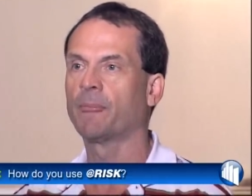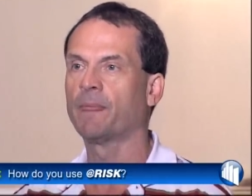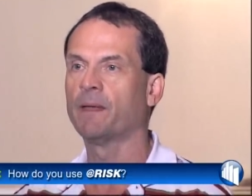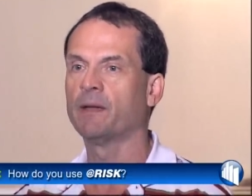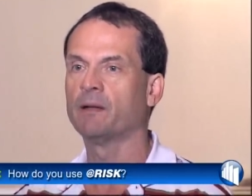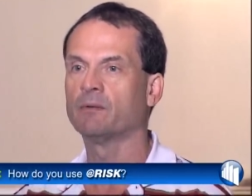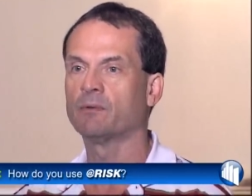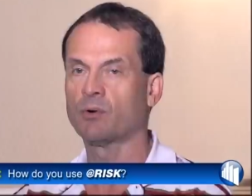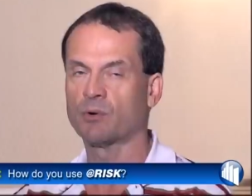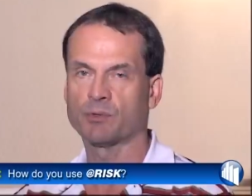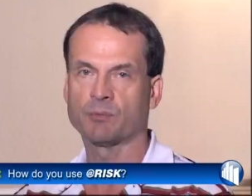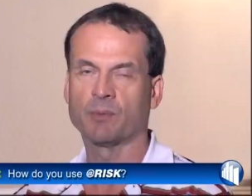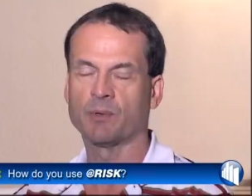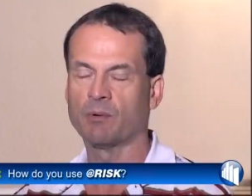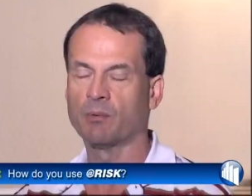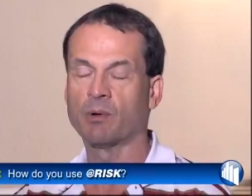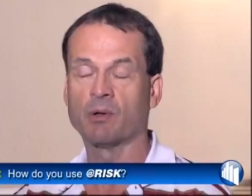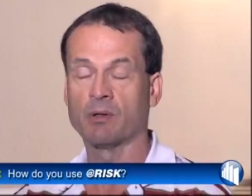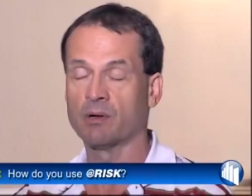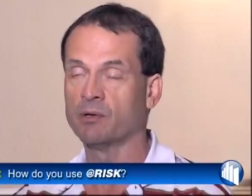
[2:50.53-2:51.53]
And of course,
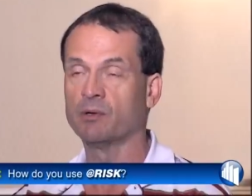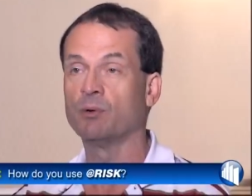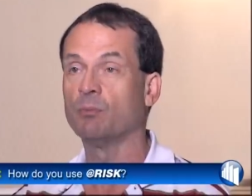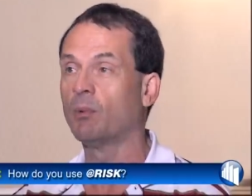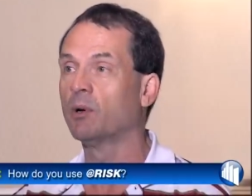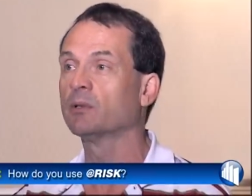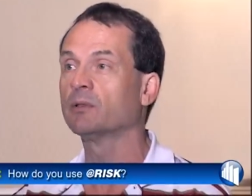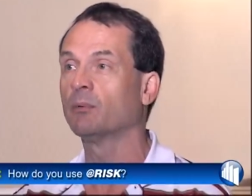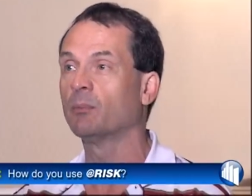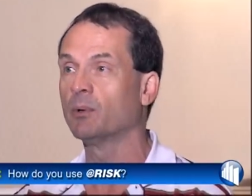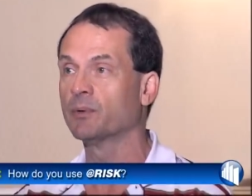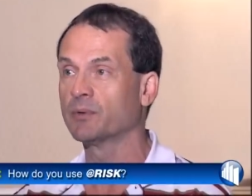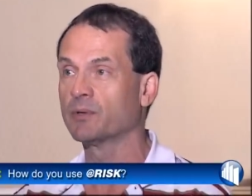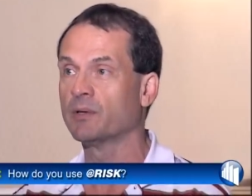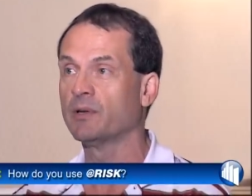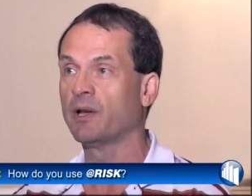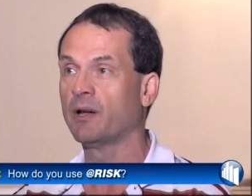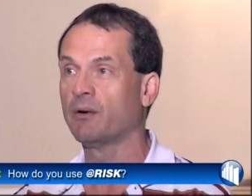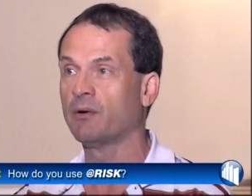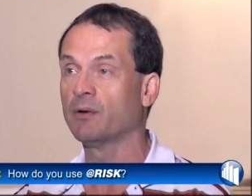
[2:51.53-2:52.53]
we're going to do multiple
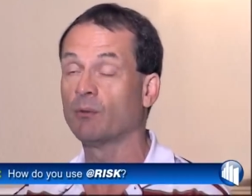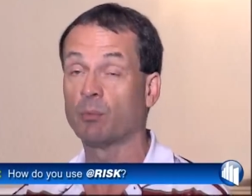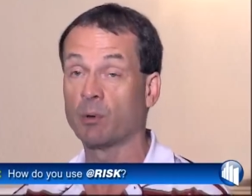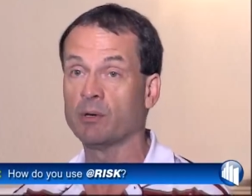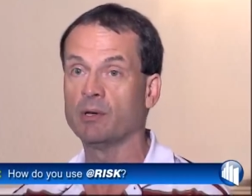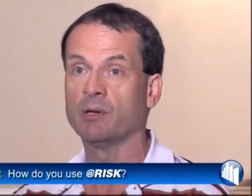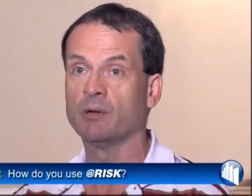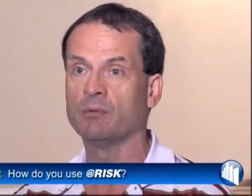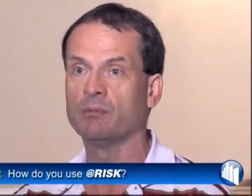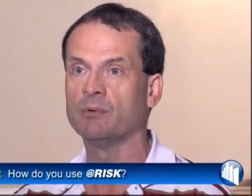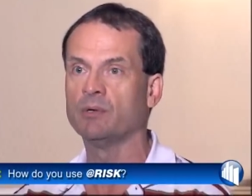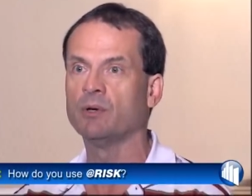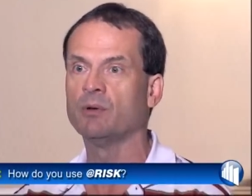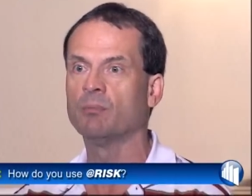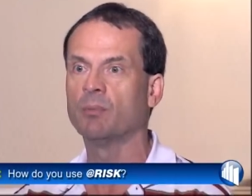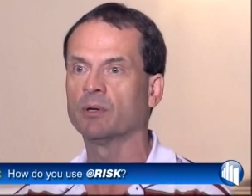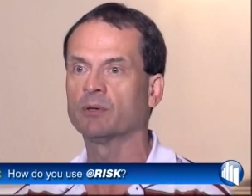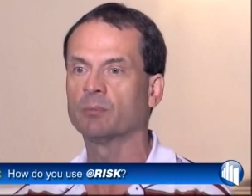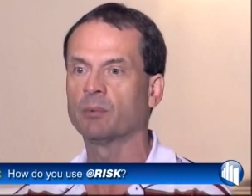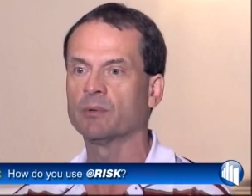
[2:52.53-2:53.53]
scenarios. We do do
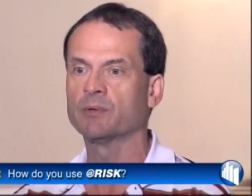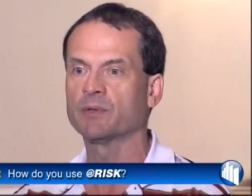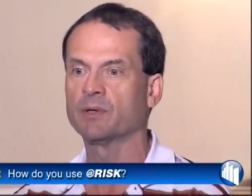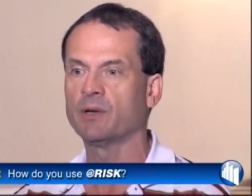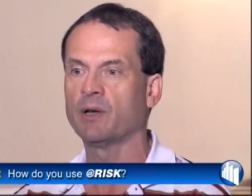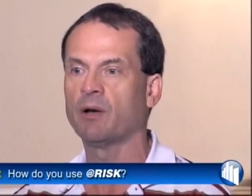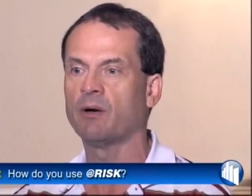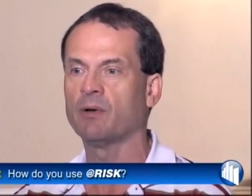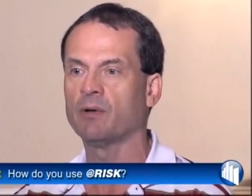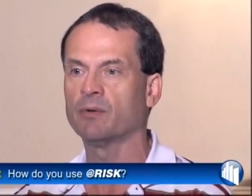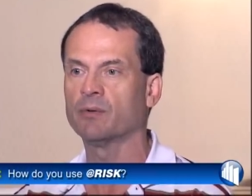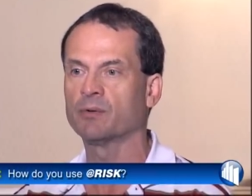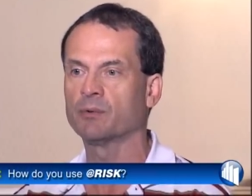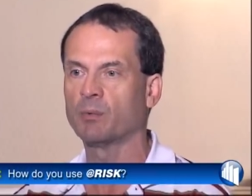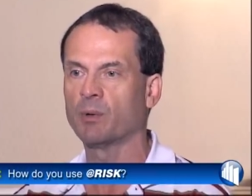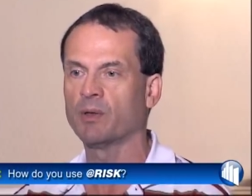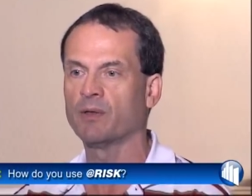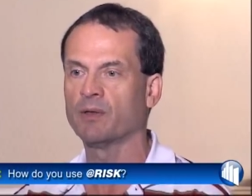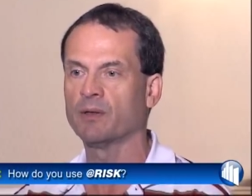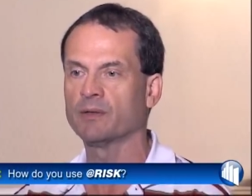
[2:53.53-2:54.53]
multiple scenarios
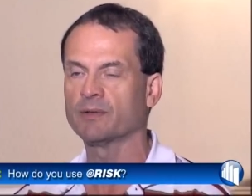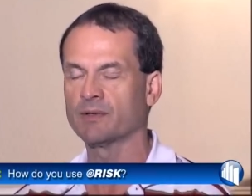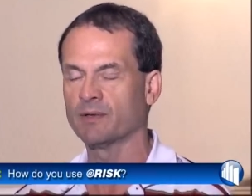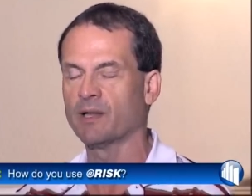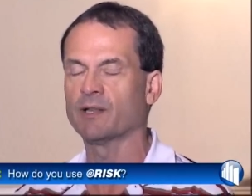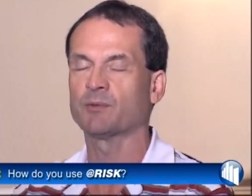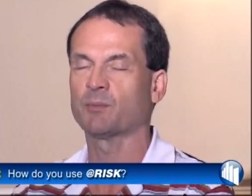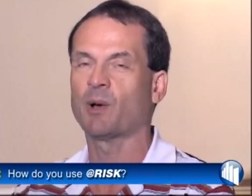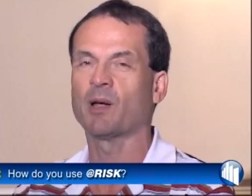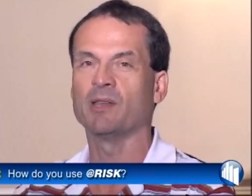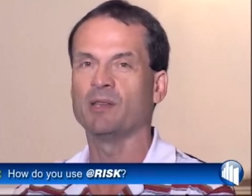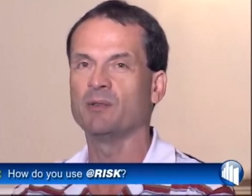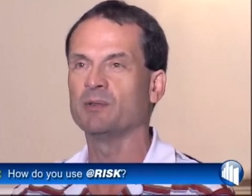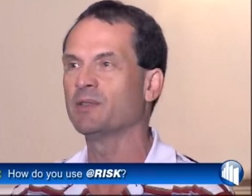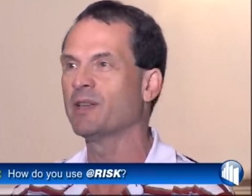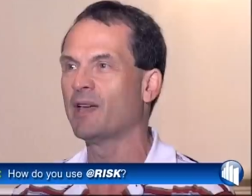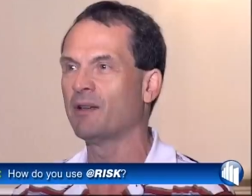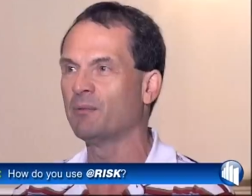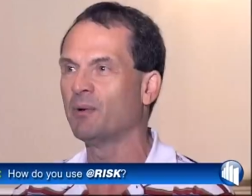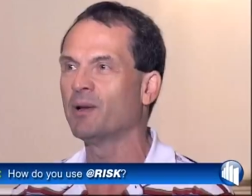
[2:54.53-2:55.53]
with this, and that's why you
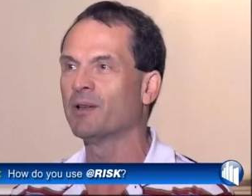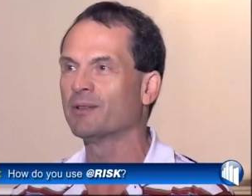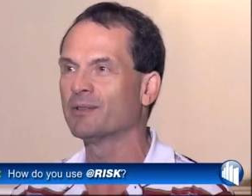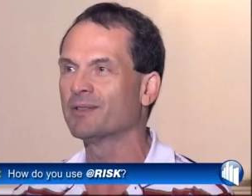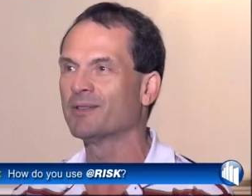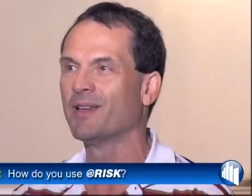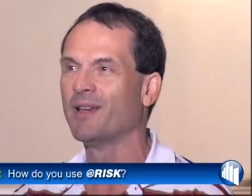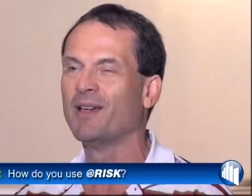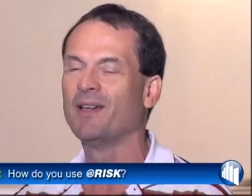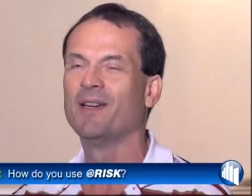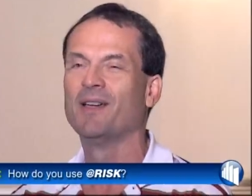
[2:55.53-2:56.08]
use @RISK.